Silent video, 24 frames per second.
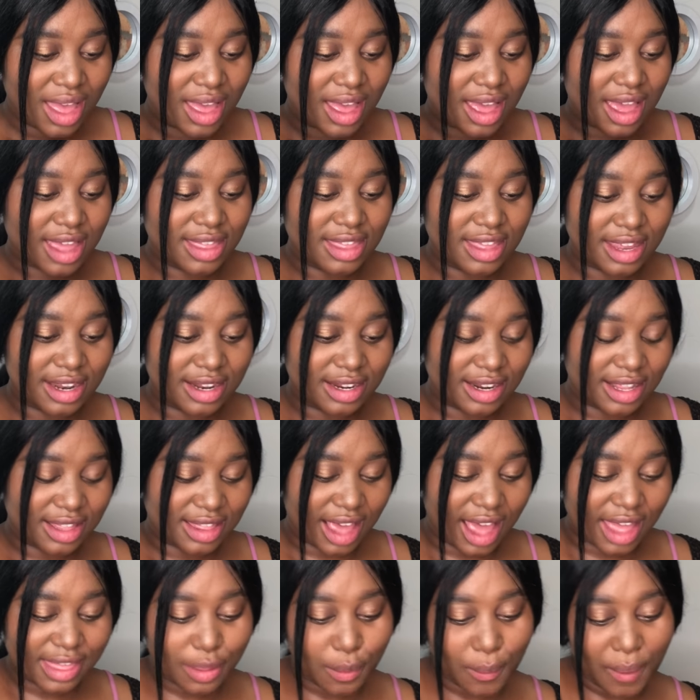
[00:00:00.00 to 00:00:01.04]
and then the
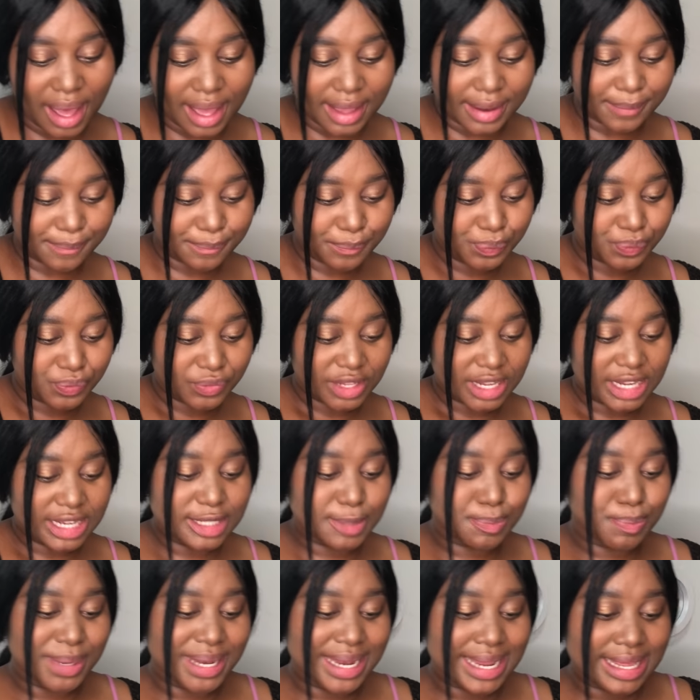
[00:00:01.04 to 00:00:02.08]
other one, it's
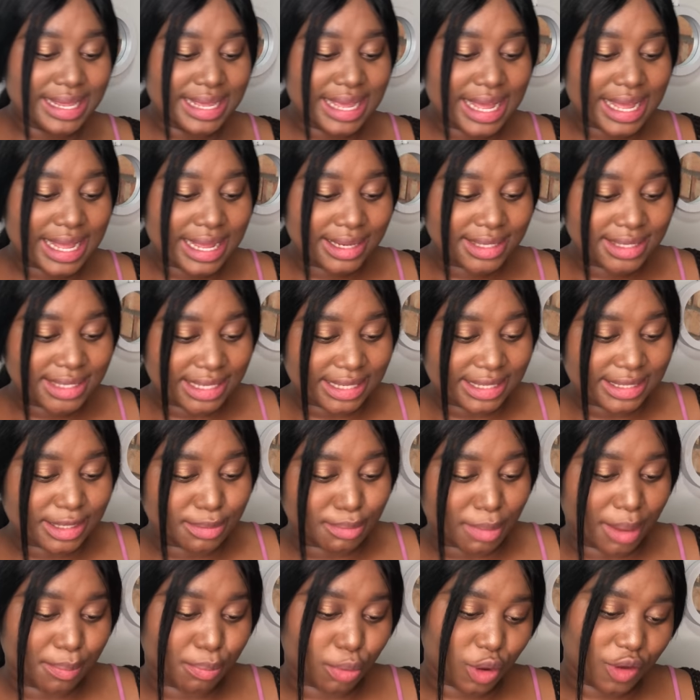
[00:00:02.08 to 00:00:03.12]
been a year dating
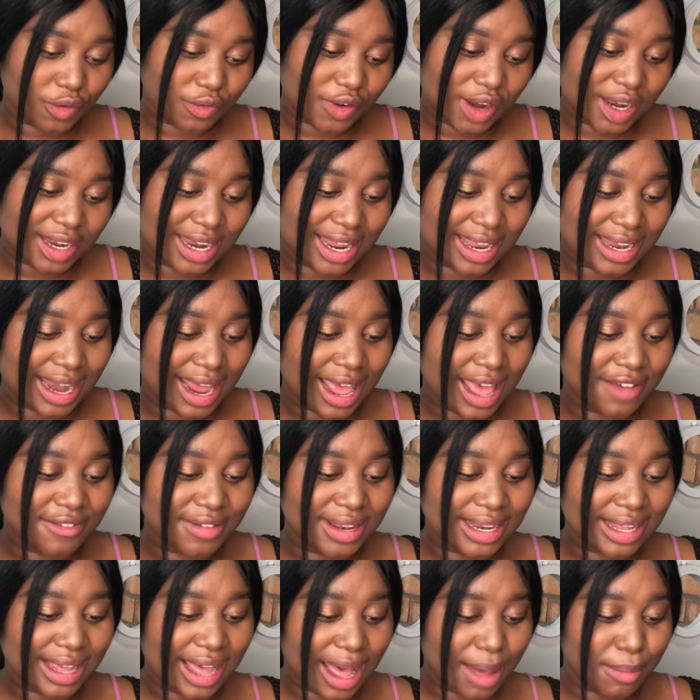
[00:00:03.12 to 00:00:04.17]
my boyfriend and I
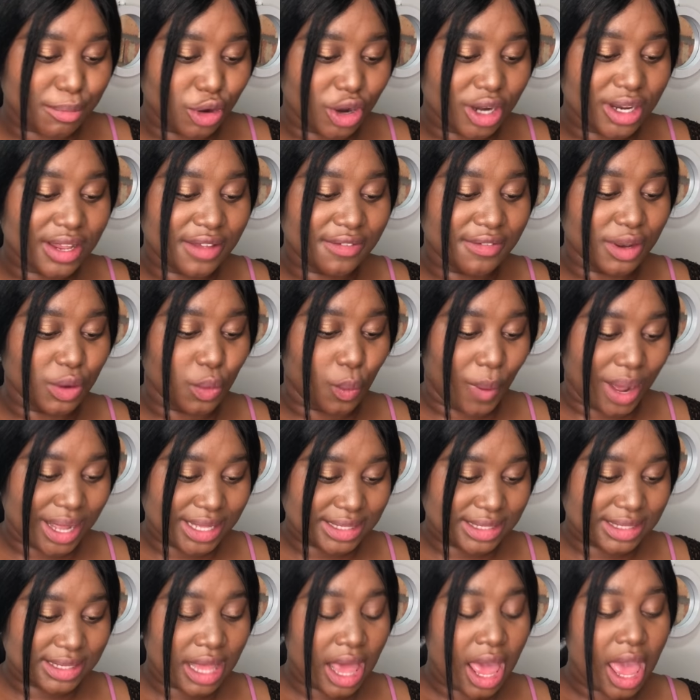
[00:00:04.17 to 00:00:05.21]
haven't come not even
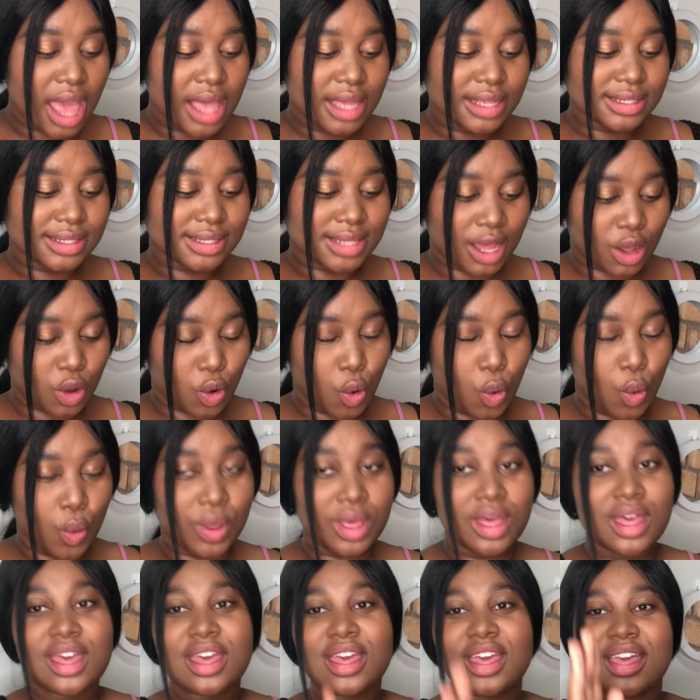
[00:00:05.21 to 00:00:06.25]
once. Sako.
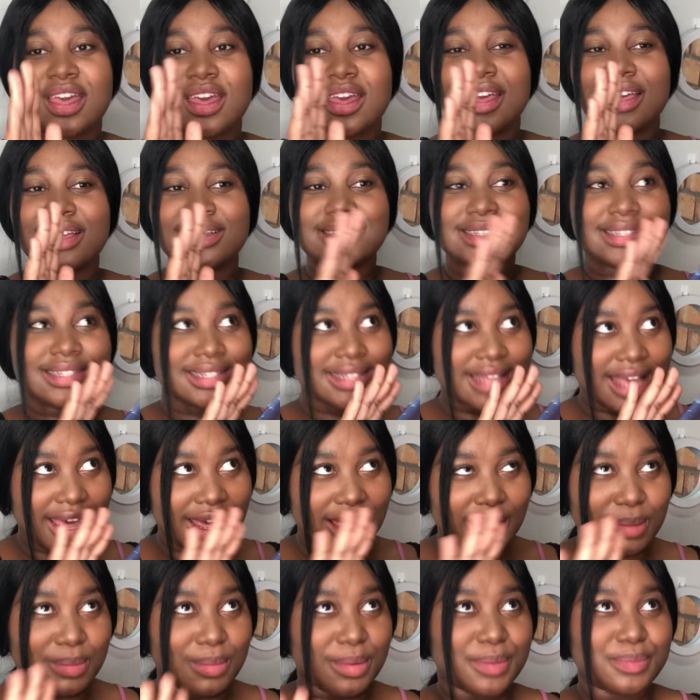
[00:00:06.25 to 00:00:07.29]

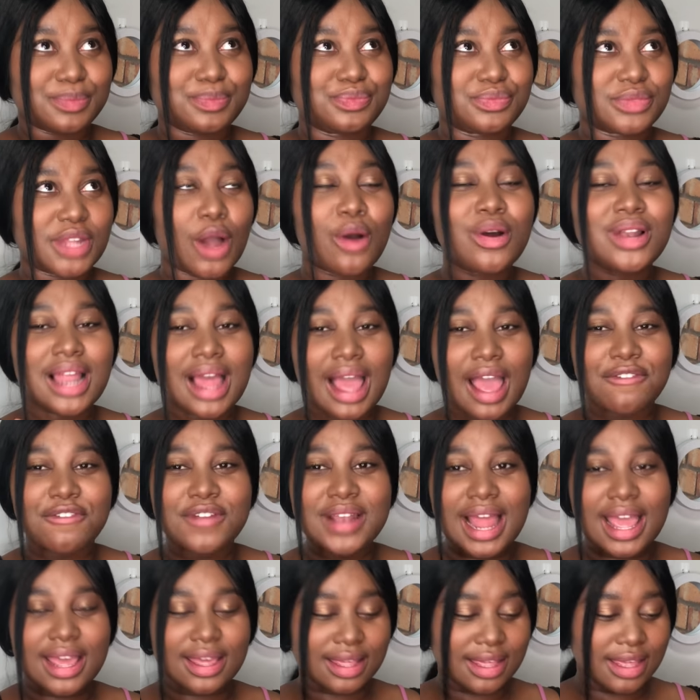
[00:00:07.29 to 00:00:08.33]
Same. I feel
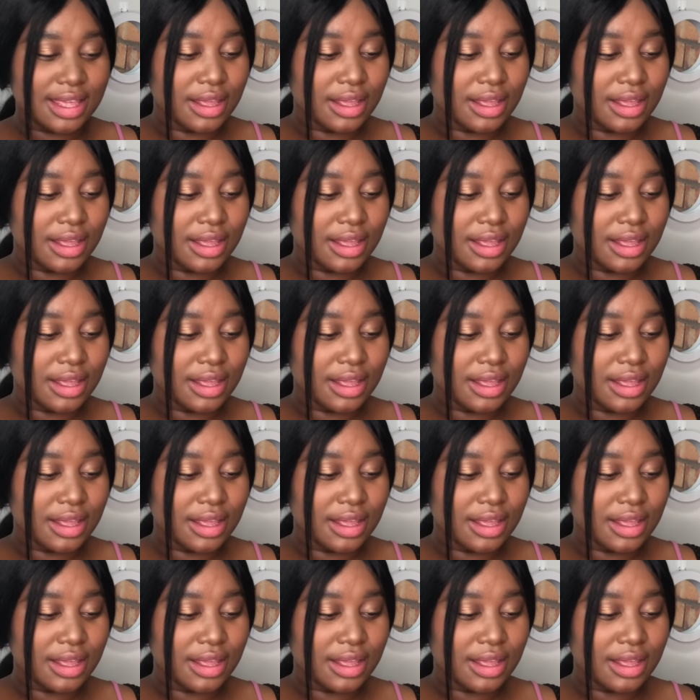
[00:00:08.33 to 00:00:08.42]
like